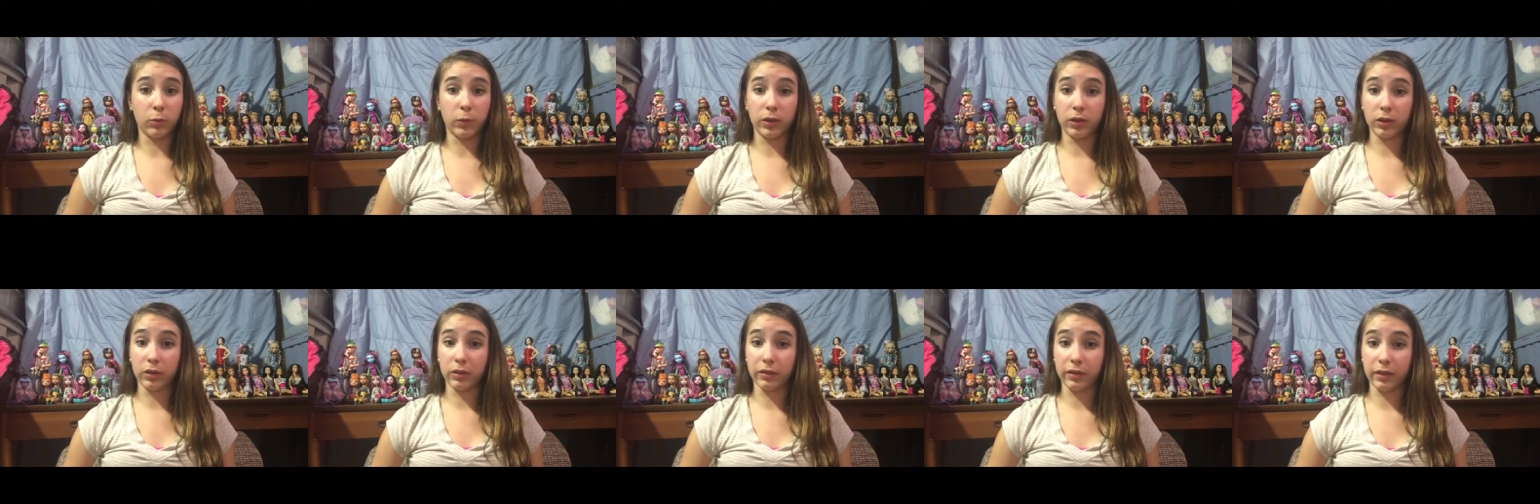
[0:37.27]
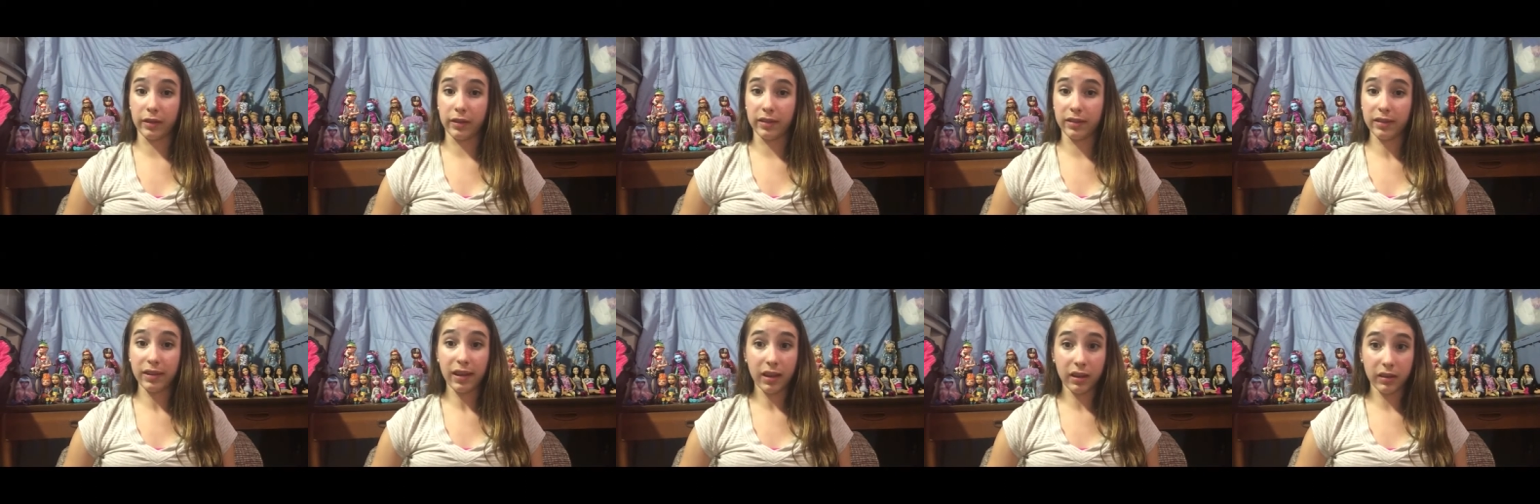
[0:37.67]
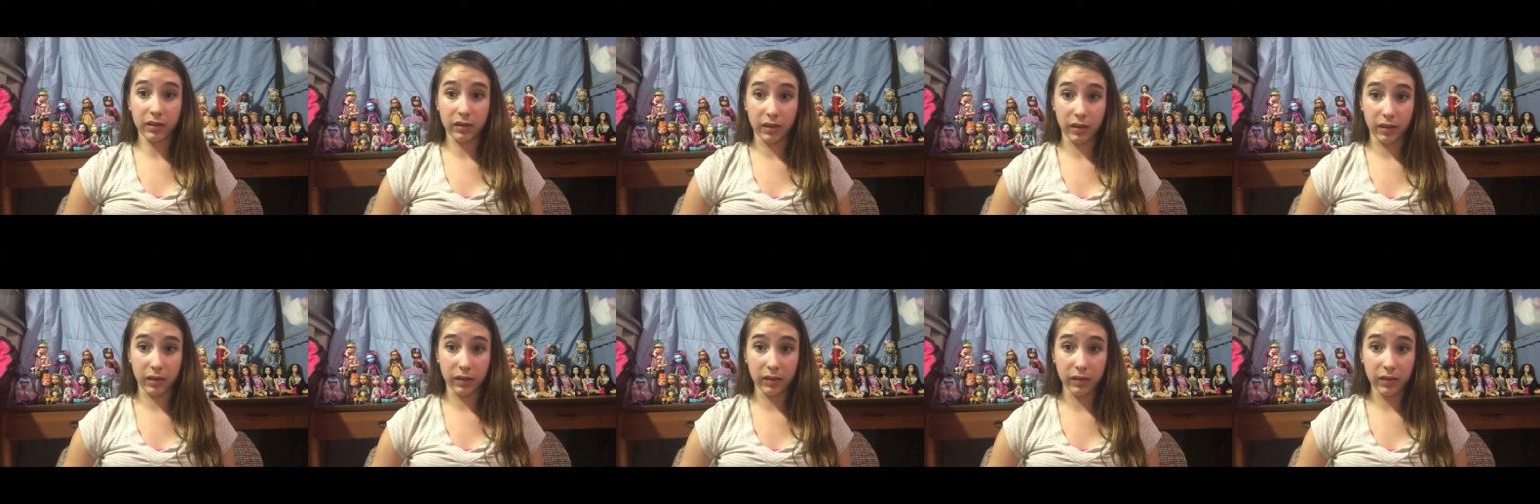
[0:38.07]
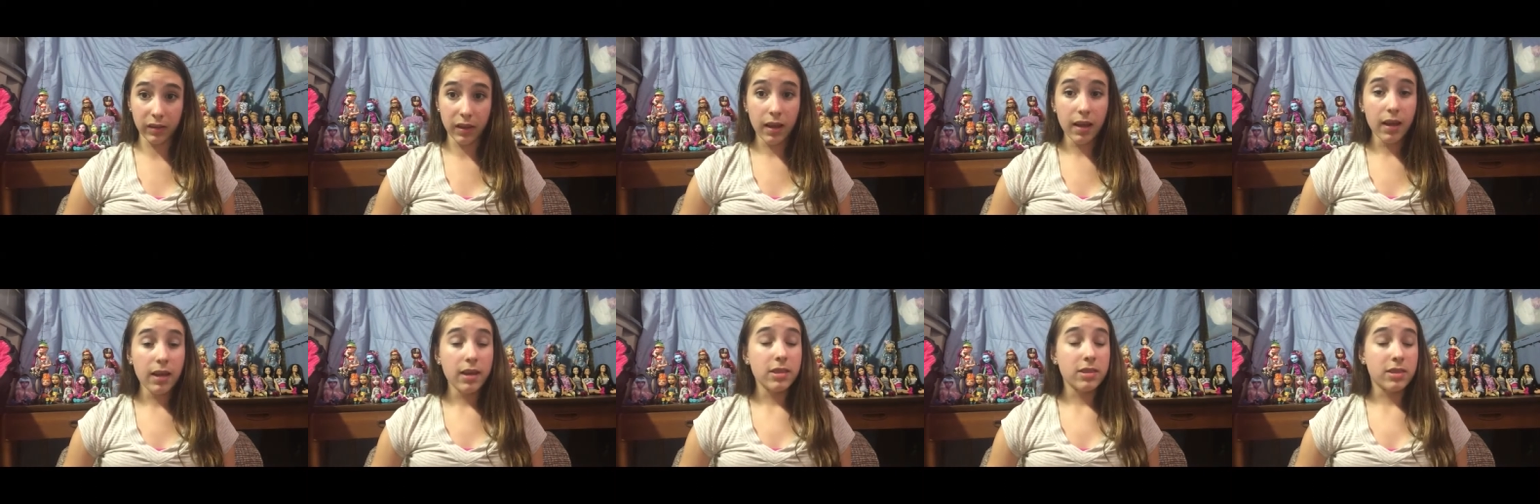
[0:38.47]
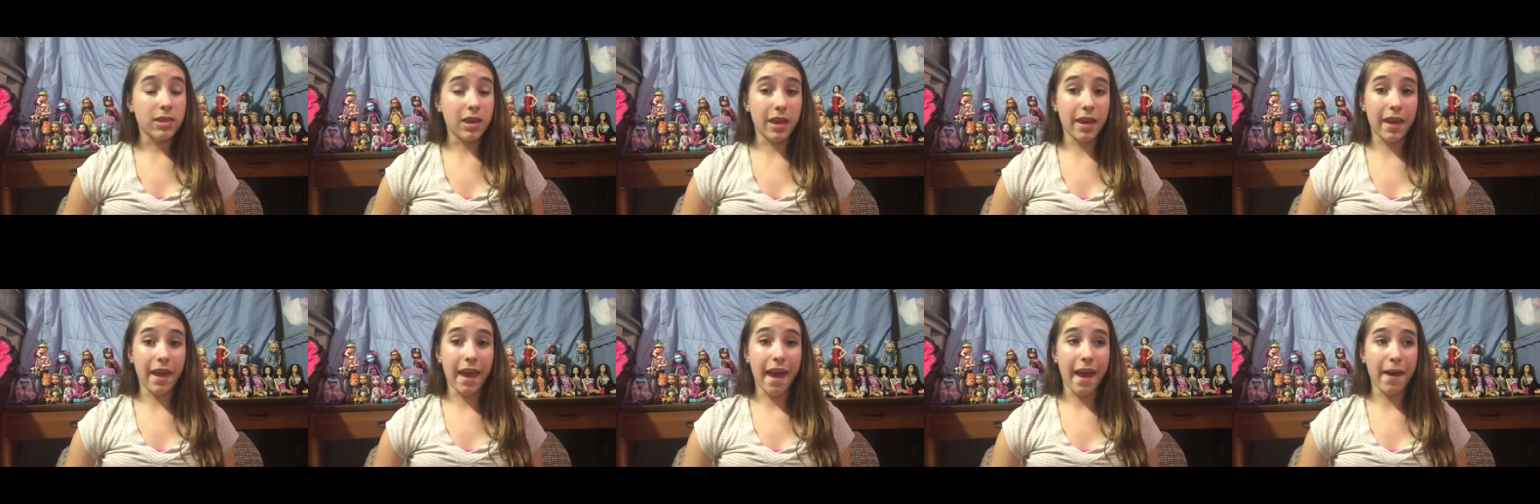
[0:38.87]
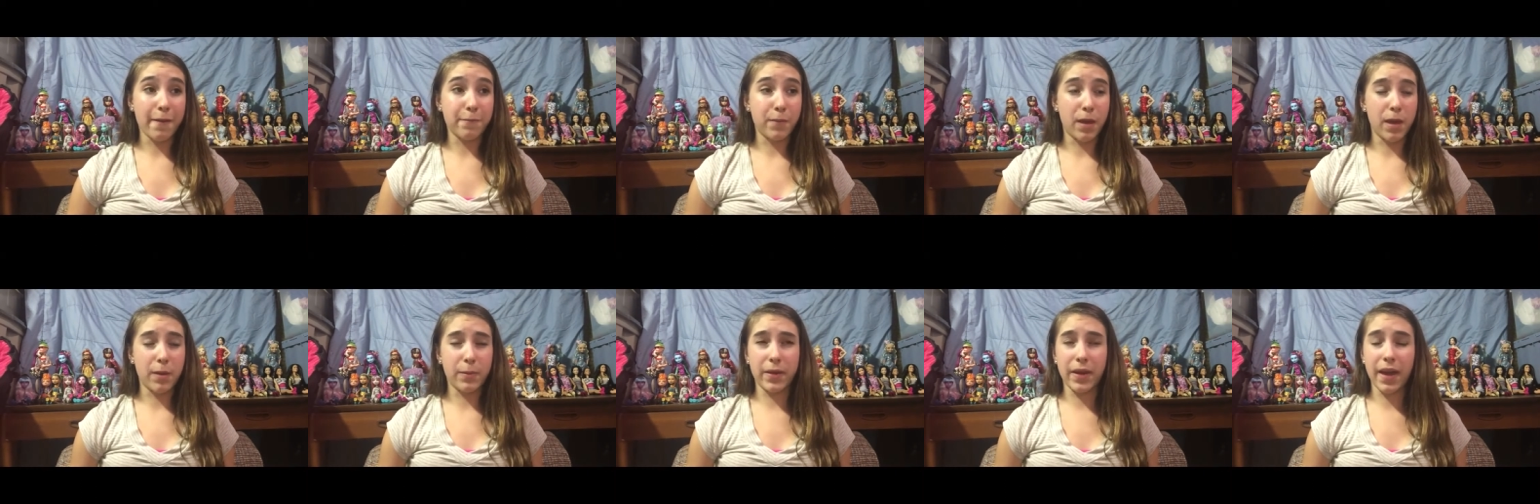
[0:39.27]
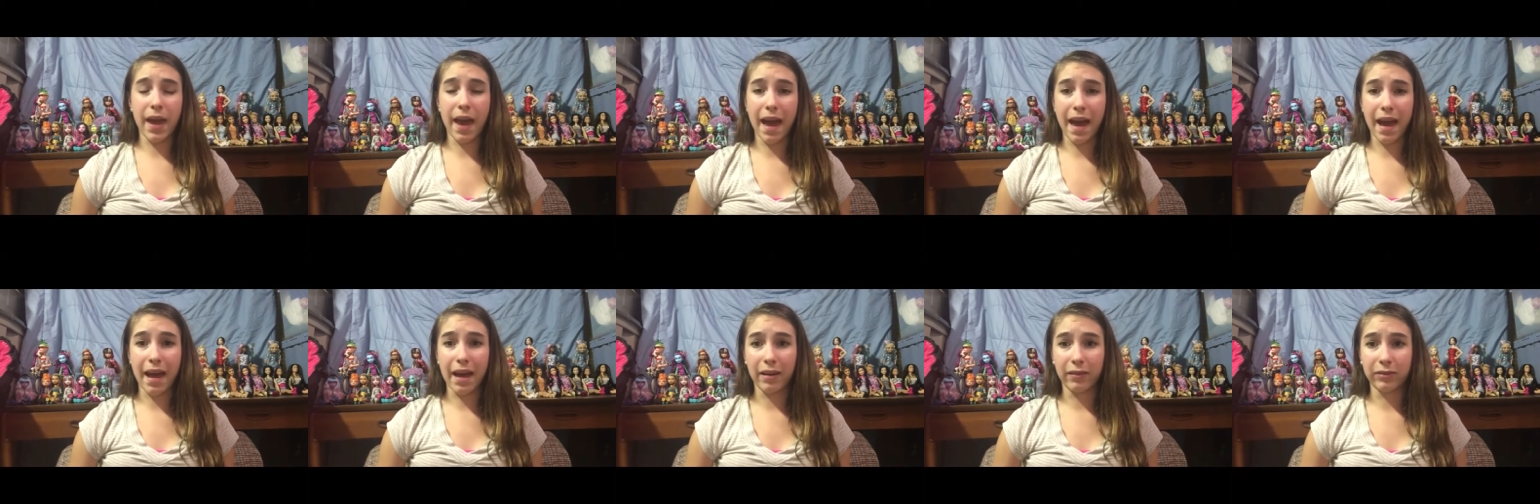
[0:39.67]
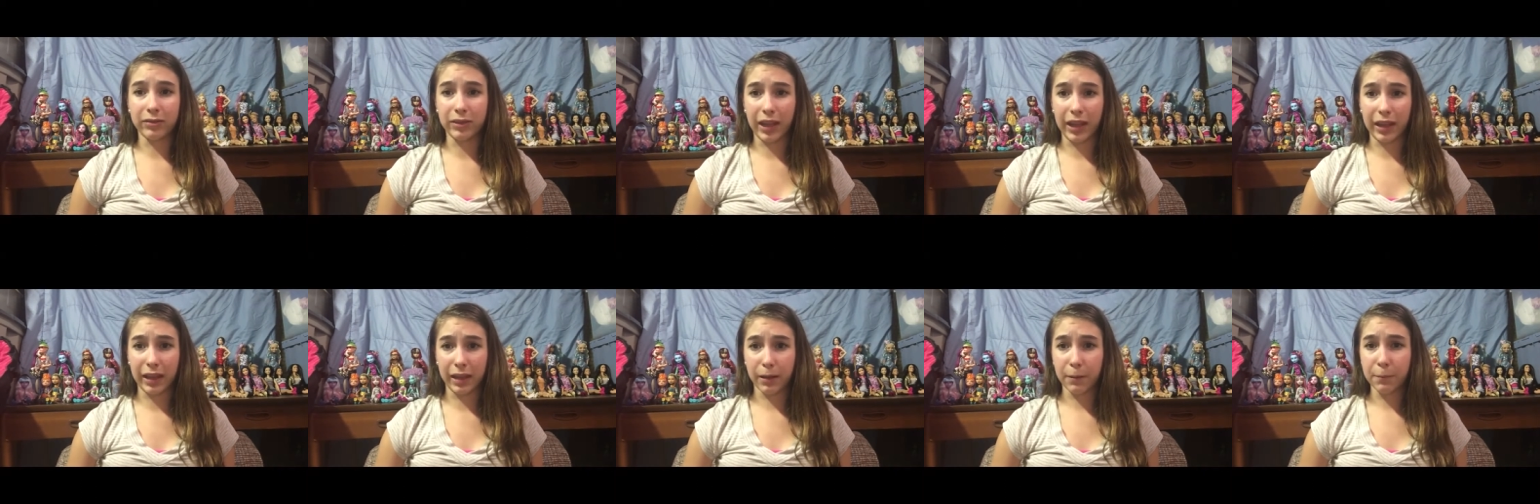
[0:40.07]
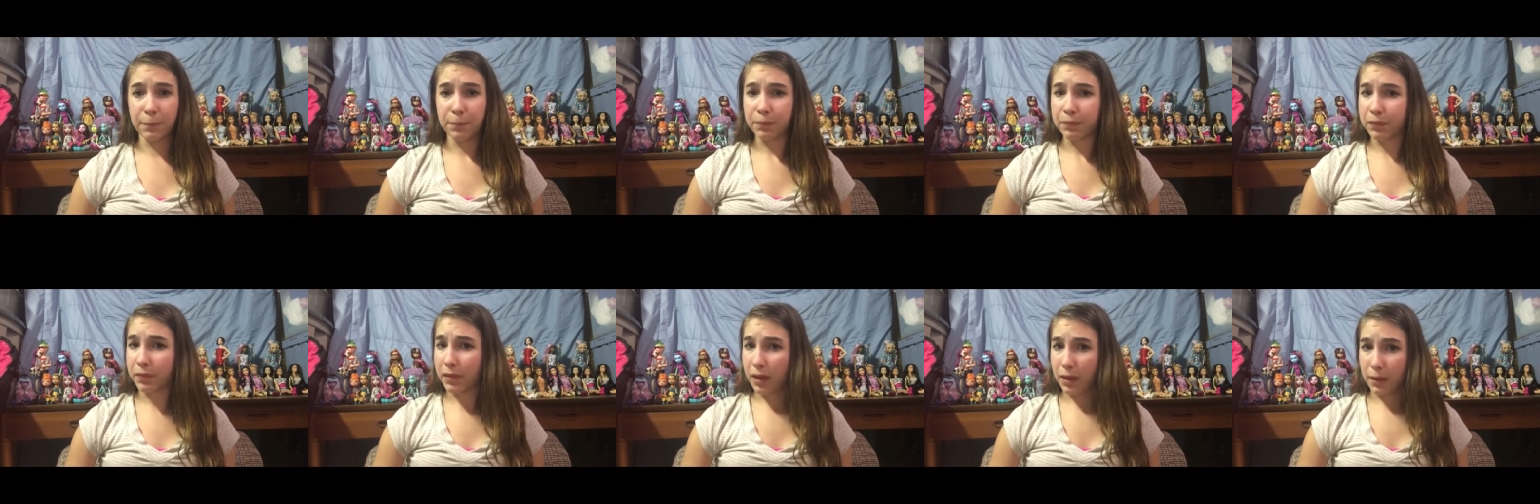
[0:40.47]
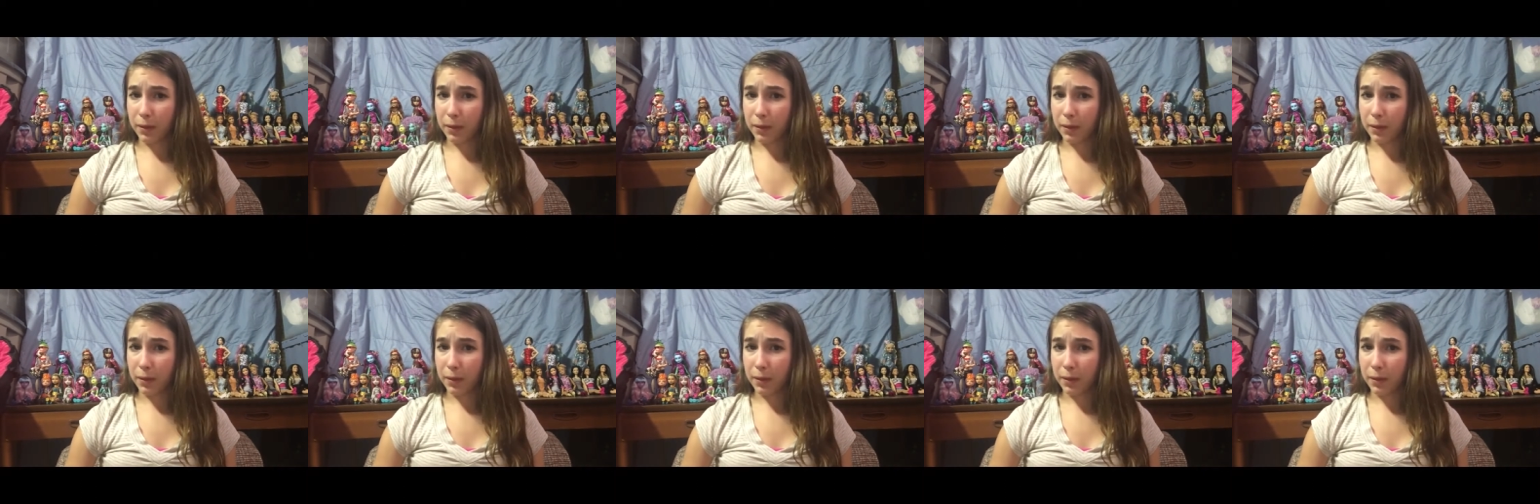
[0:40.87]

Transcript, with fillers: Goodwills in Texas, they ha maybe have like